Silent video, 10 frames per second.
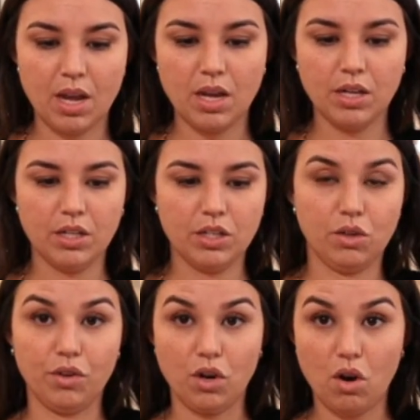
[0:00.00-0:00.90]
so if
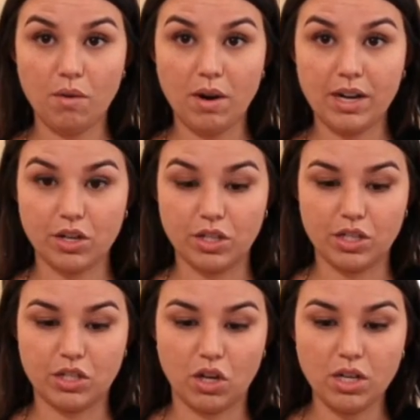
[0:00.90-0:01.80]
you're all ready, you're going to
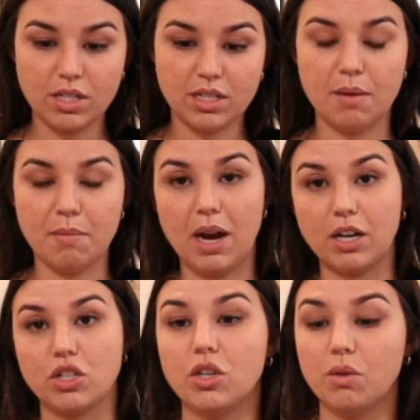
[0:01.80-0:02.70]
start. I'm actually
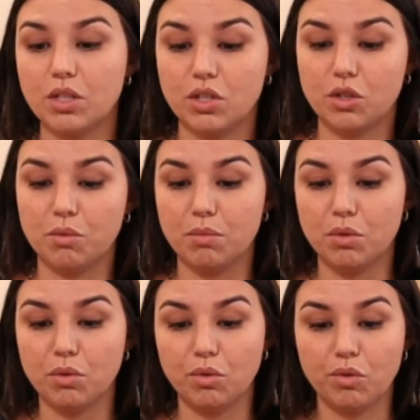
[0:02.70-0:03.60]
going to
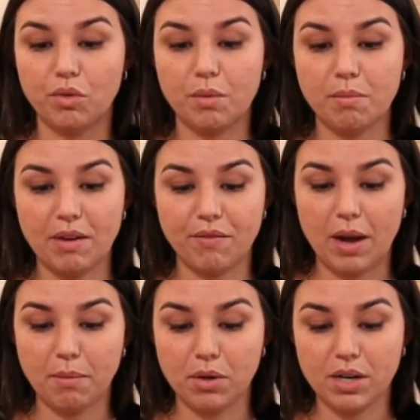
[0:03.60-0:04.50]
move my
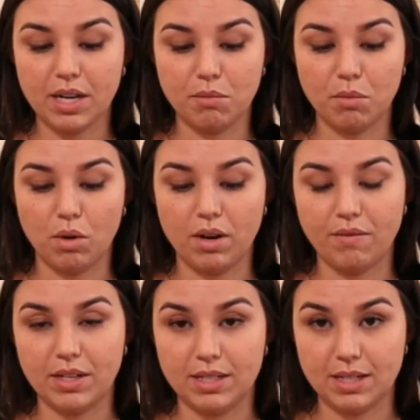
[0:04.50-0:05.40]
fabric in more of a
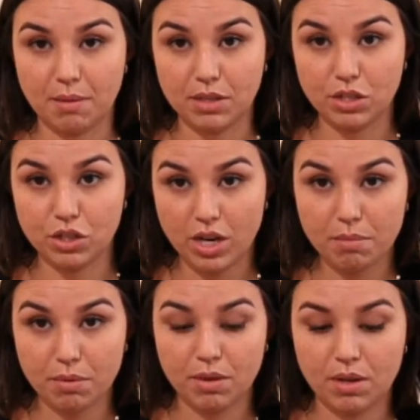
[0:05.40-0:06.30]
diamond shape.
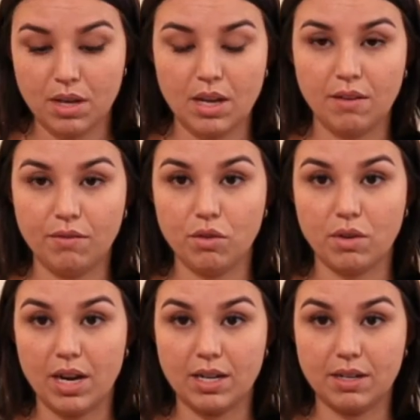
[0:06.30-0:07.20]
You can
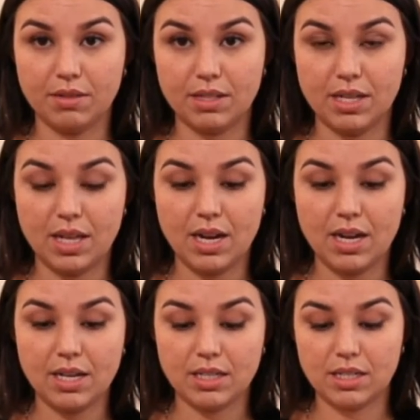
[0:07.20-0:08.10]
kind of see
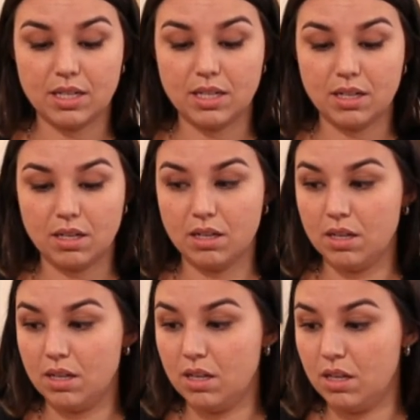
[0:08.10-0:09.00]
that.
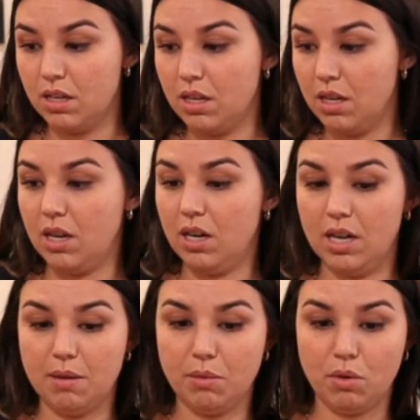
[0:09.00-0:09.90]
And
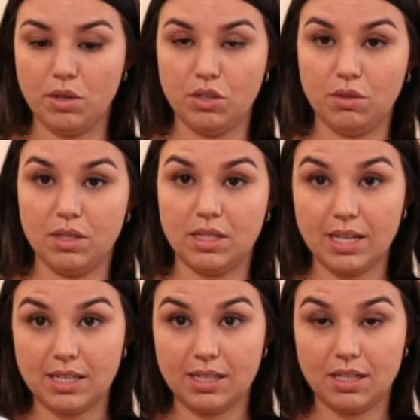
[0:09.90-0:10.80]
I'm going to
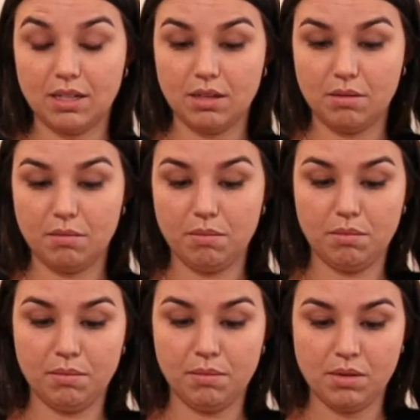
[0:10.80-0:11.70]
set the
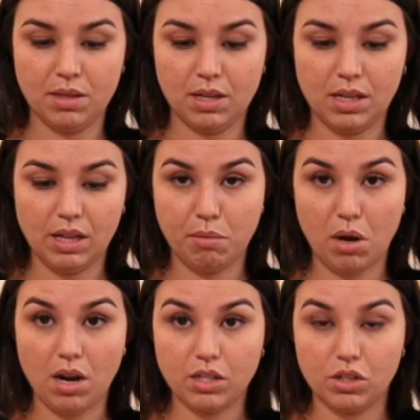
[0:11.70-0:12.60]
glove
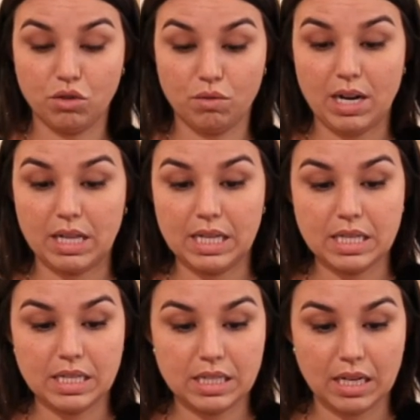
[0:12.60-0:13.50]
box directly in the
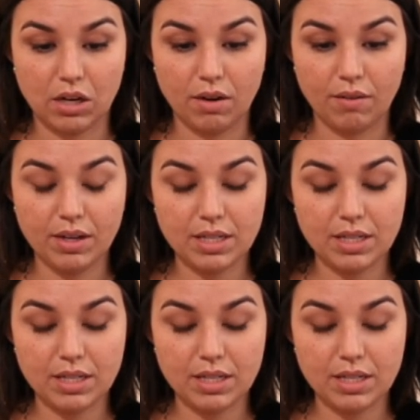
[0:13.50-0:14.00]
center of it.